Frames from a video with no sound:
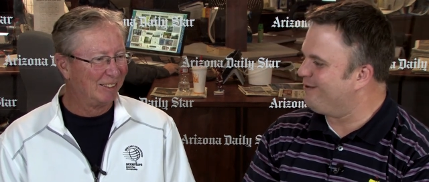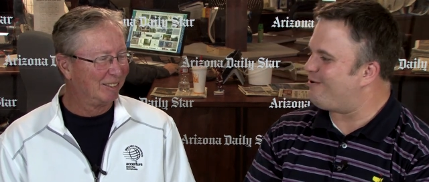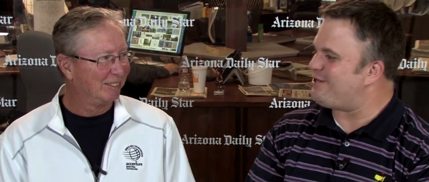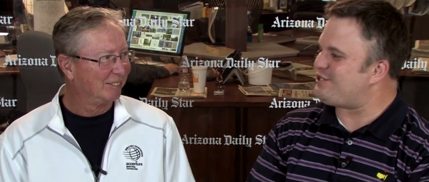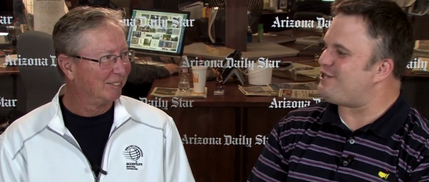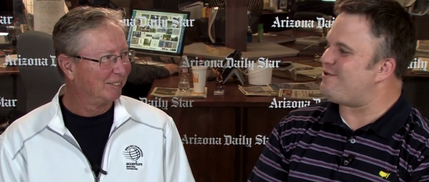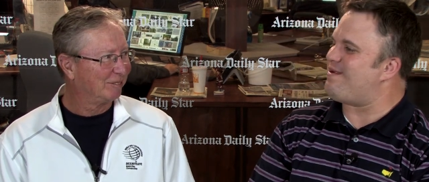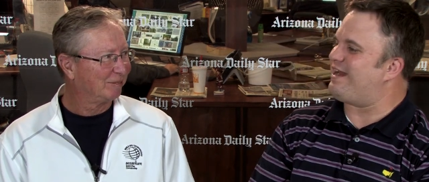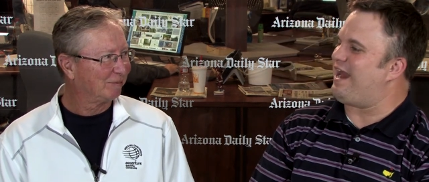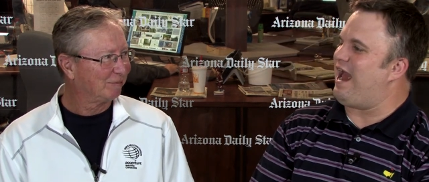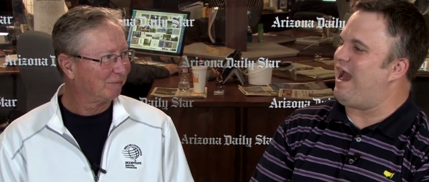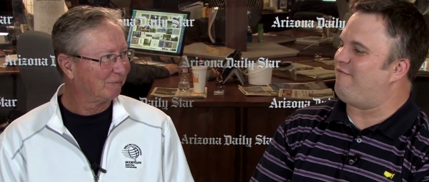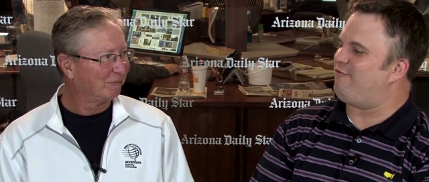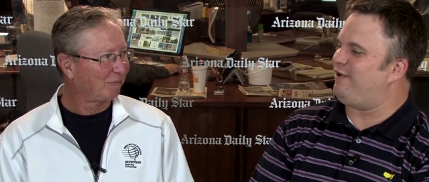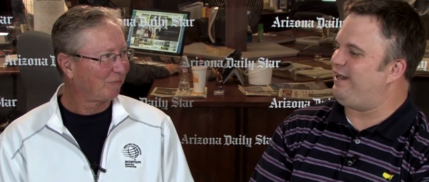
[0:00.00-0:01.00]
Speaker 1: Christian
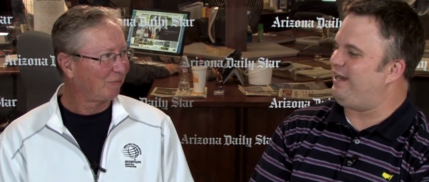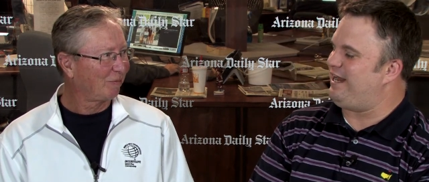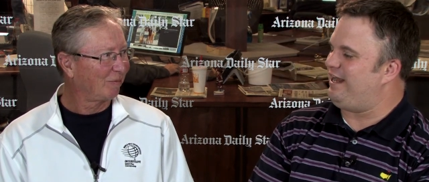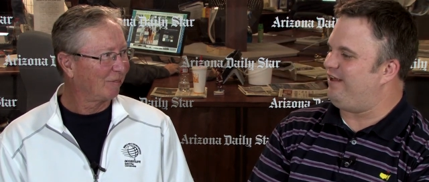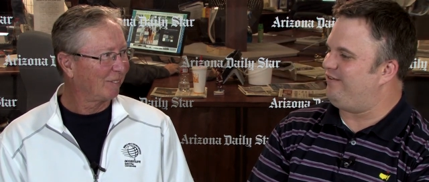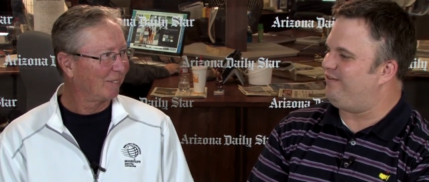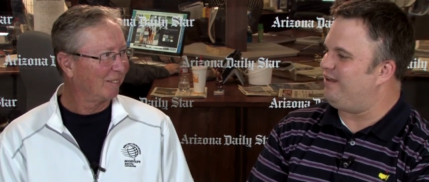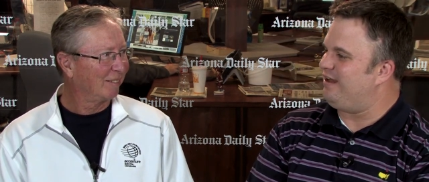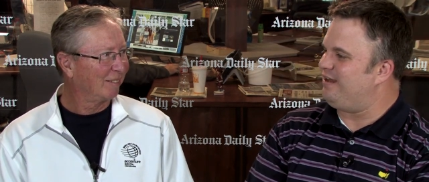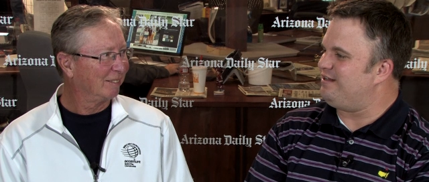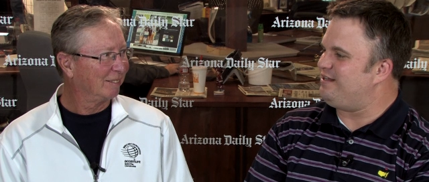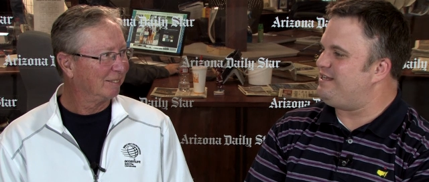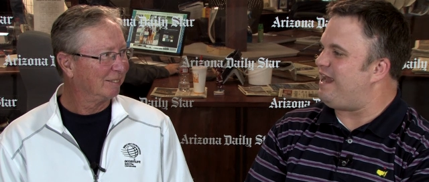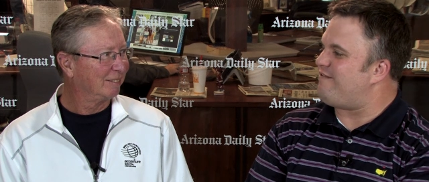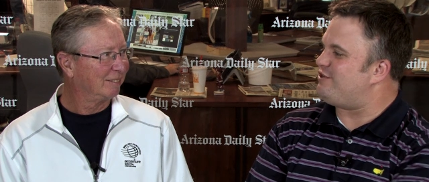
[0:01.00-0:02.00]
McCaffrey is.
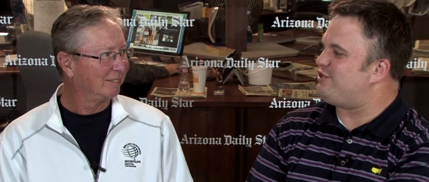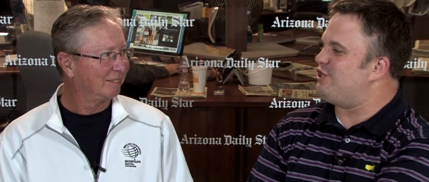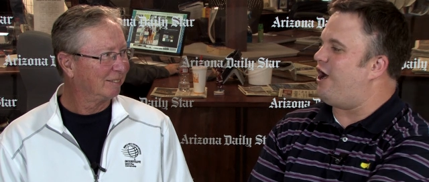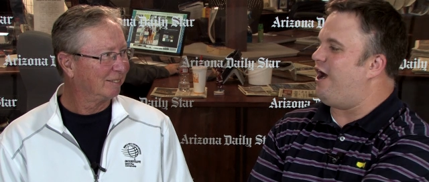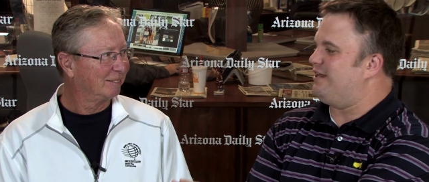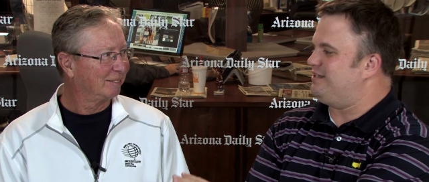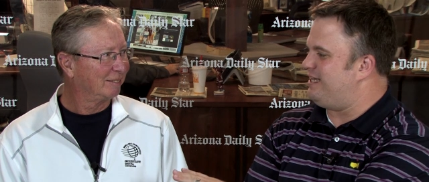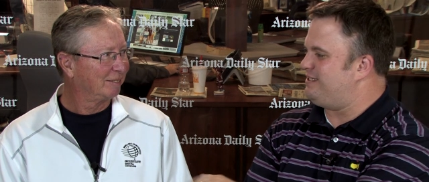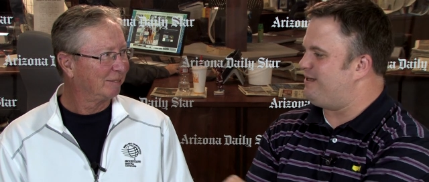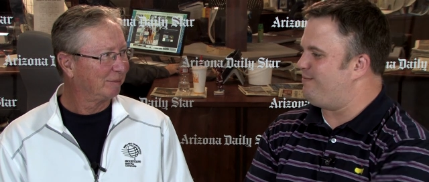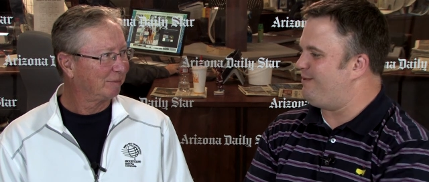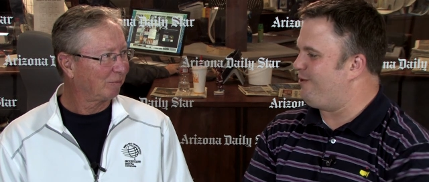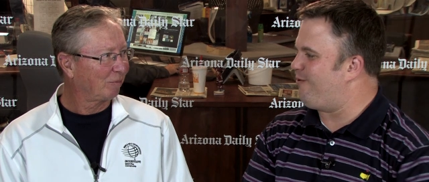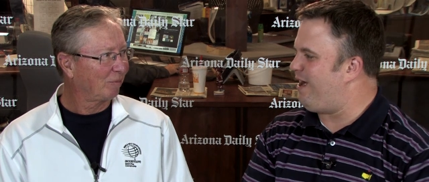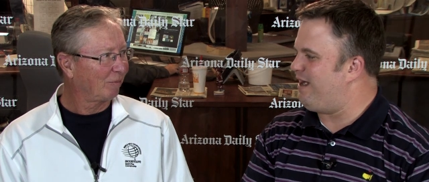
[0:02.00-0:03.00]
David Shaw said
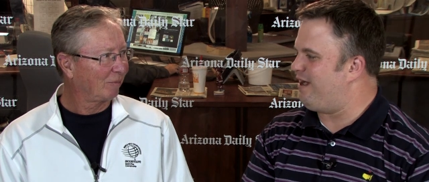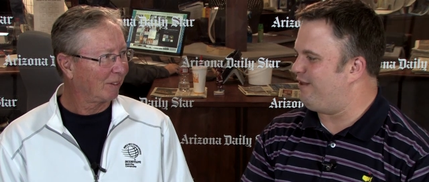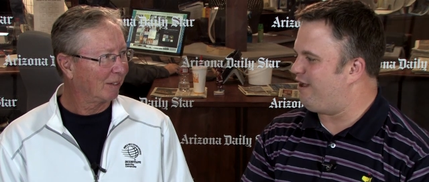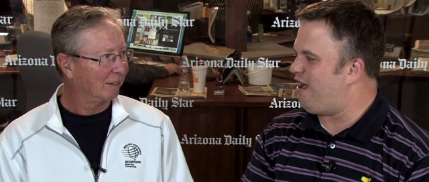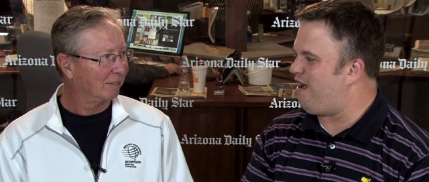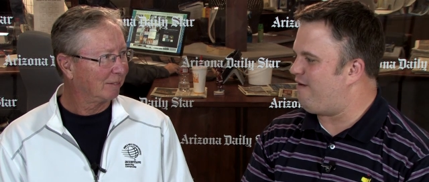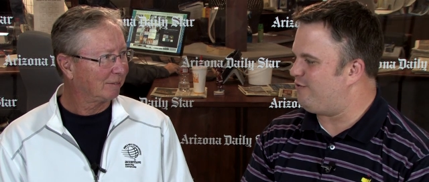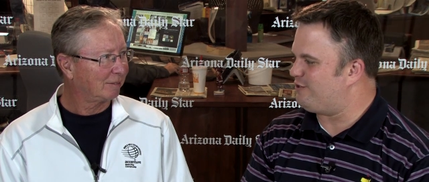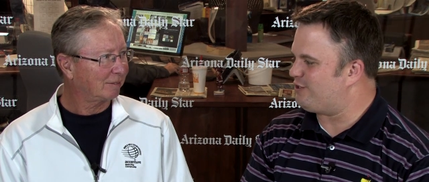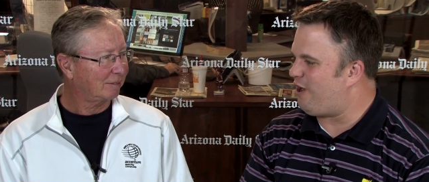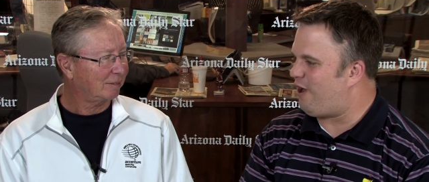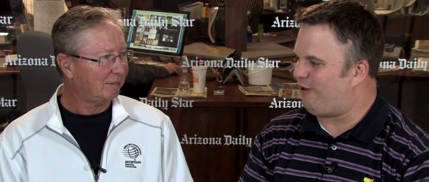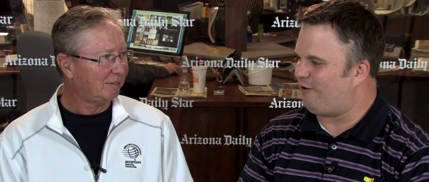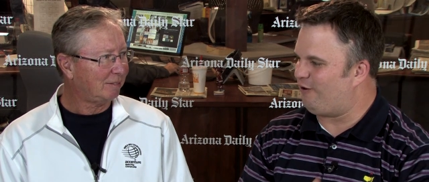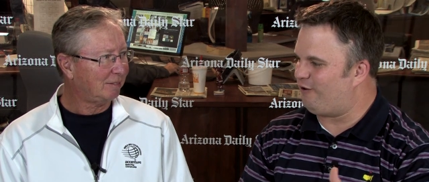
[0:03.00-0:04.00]
something great on the conference
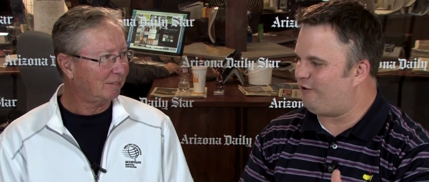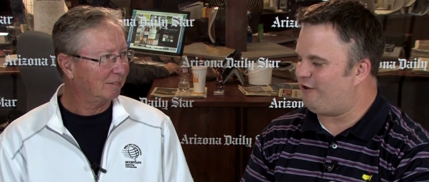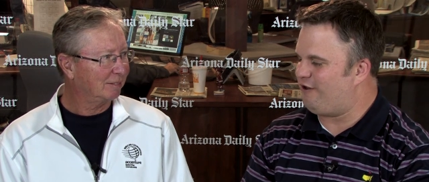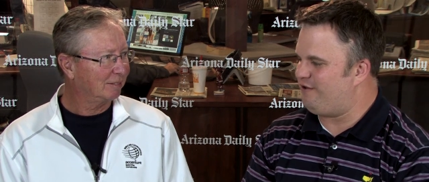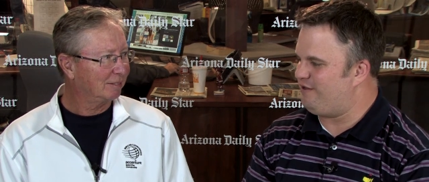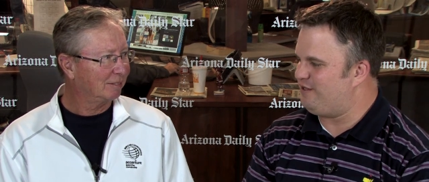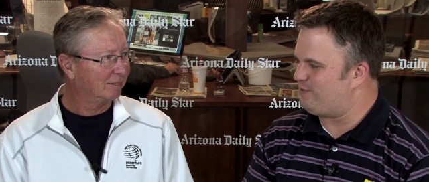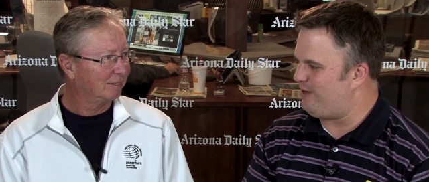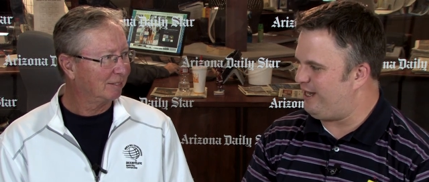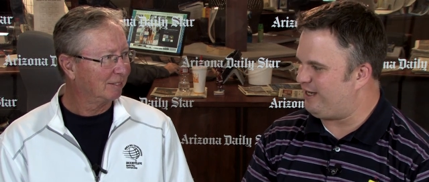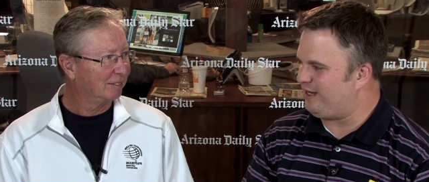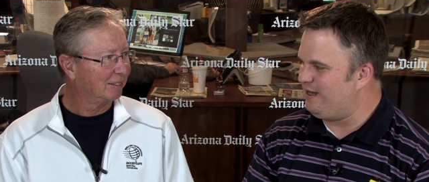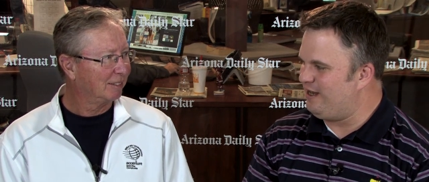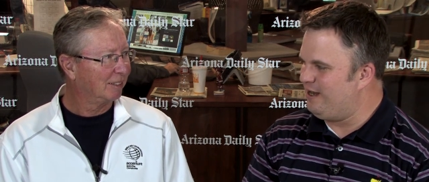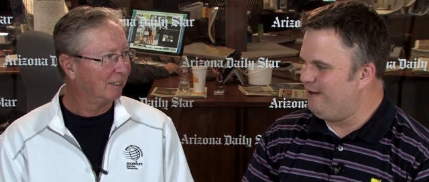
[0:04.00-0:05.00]
call earlier this
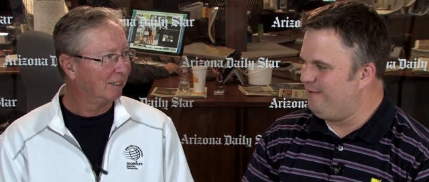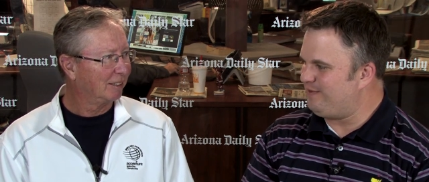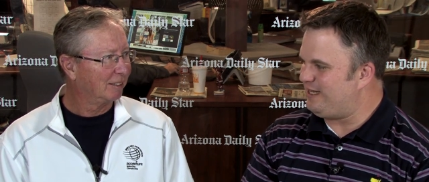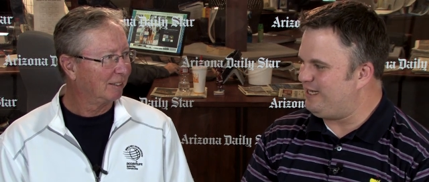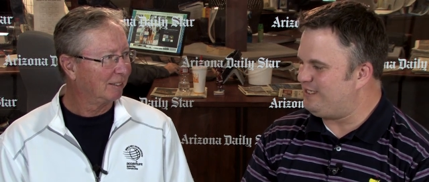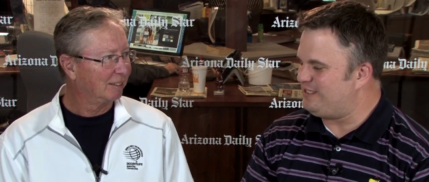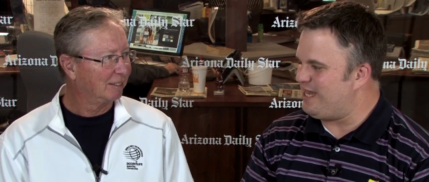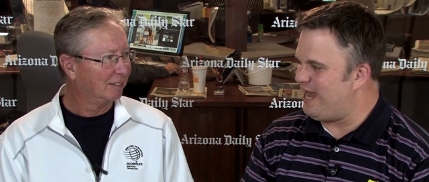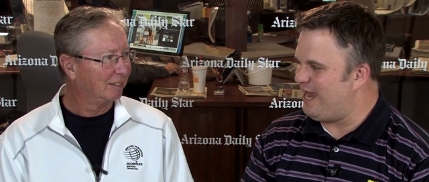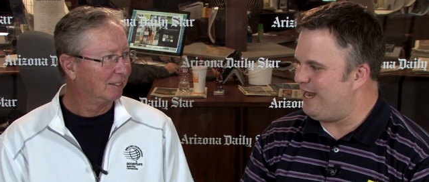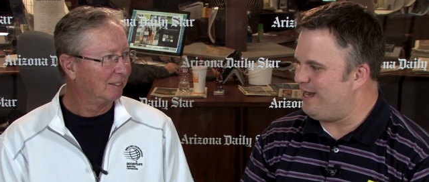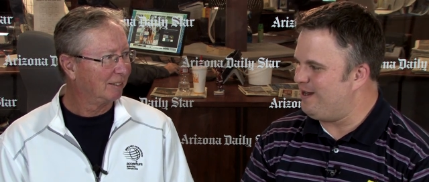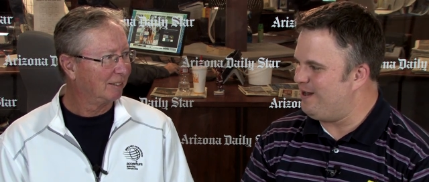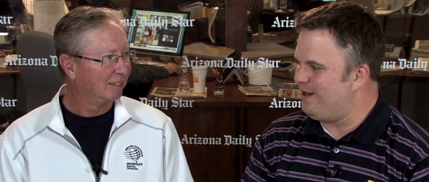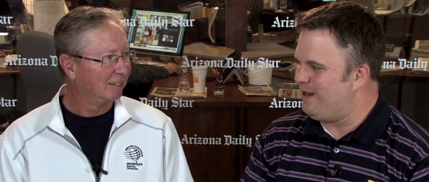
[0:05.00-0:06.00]
week. He
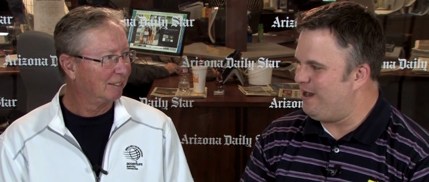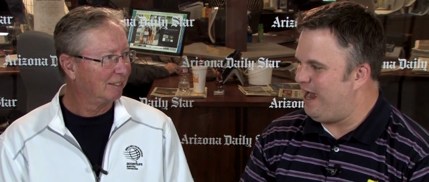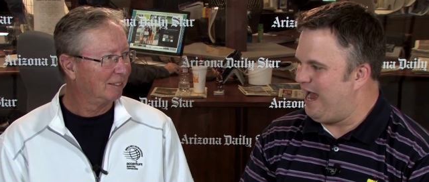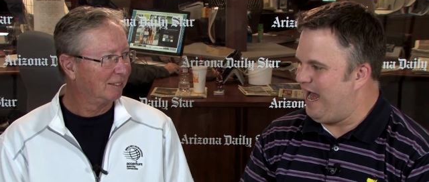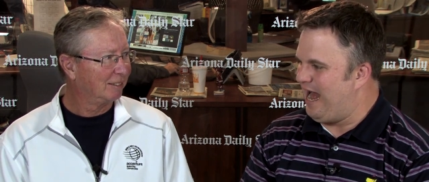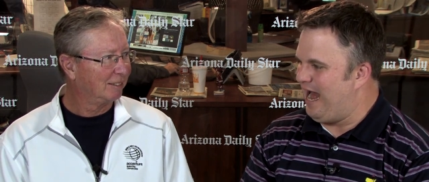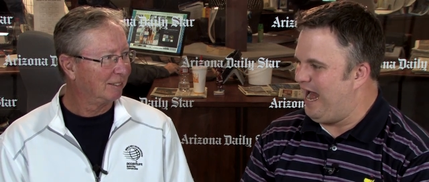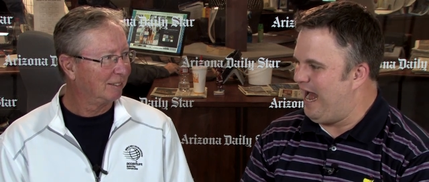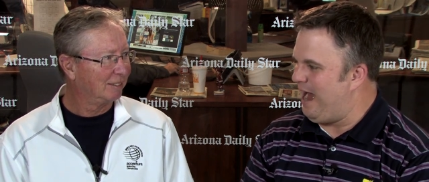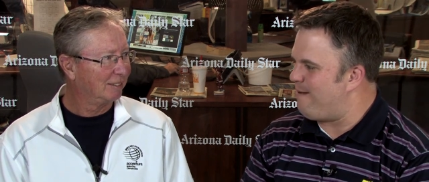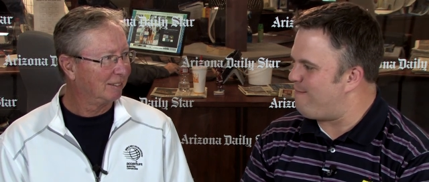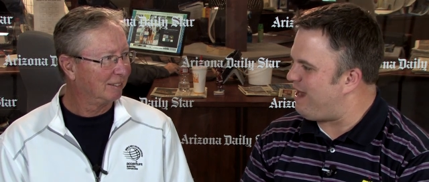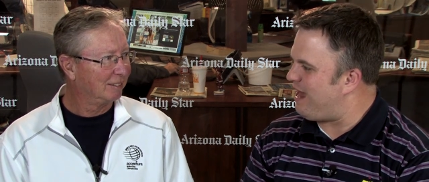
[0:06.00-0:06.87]
said, I'm